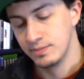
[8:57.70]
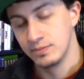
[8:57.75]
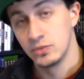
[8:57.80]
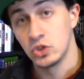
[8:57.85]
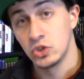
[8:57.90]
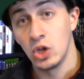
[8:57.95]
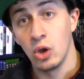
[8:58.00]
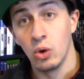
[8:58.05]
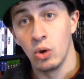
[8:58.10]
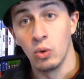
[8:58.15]

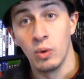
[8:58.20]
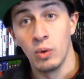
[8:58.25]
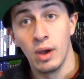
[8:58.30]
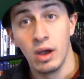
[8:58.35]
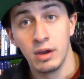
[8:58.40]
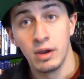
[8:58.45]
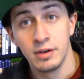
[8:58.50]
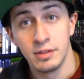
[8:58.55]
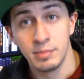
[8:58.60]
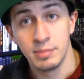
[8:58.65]
So
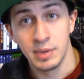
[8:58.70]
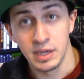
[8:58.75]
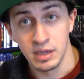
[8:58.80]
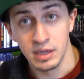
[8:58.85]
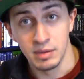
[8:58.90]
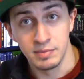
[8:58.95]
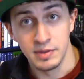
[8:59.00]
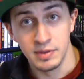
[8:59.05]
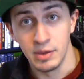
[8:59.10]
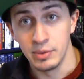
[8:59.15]
on to the
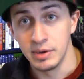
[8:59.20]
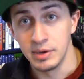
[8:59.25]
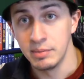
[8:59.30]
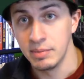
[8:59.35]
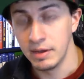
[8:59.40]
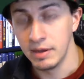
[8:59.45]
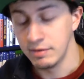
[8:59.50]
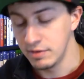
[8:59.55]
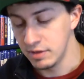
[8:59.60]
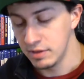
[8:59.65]
pickups. Now we didn't
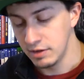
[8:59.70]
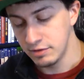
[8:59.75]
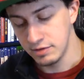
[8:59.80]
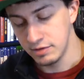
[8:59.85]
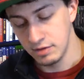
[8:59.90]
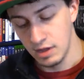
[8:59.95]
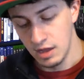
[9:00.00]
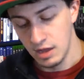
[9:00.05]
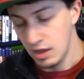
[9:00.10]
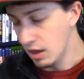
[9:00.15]
pay for these.
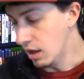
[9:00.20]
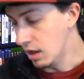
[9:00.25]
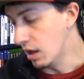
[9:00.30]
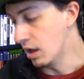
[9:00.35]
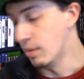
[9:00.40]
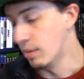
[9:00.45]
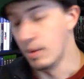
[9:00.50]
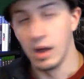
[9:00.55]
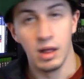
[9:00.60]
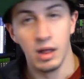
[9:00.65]

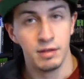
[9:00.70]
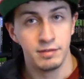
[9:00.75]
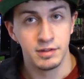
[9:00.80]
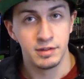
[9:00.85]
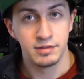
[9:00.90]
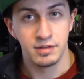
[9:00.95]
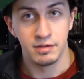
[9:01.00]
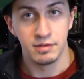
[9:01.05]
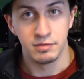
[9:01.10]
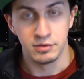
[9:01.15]
All of
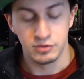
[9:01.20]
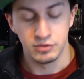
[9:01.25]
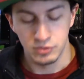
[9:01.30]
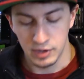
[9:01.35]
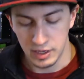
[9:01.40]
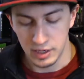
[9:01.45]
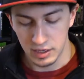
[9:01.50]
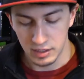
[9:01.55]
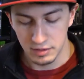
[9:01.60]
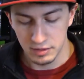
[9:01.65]
this stuff was
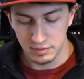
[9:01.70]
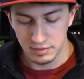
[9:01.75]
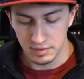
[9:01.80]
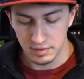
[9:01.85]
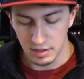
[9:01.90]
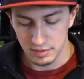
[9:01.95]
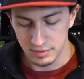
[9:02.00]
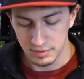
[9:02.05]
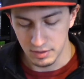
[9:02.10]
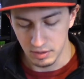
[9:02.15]
trade-ins.
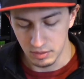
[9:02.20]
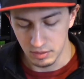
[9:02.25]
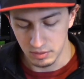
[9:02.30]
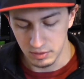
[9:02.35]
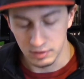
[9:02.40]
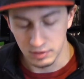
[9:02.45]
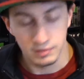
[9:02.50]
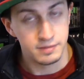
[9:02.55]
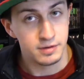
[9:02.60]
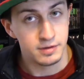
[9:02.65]
So
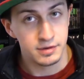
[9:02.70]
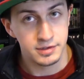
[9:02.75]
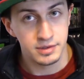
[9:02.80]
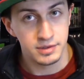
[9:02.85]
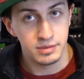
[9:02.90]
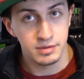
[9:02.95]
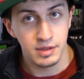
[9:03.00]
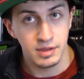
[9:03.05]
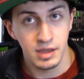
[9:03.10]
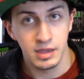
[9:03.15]
these first
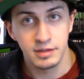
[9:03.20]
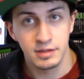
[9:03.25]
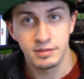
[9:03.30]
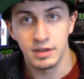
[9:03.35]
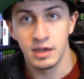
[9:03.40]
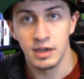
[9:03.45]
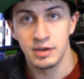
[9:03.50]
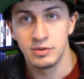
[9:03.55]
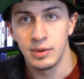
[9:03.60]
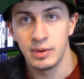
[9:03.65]
2 things
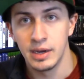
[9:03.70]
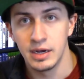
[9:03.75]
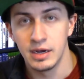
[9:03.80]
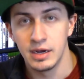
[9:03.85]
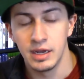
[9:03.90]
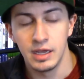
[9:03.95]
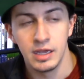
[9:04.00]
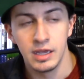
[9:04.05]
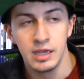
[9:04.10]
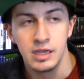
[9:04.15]
I traded
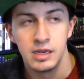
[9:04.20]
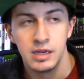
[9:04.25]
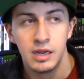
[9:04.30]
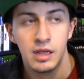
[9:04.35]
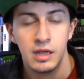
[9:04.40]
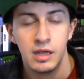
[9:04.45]
in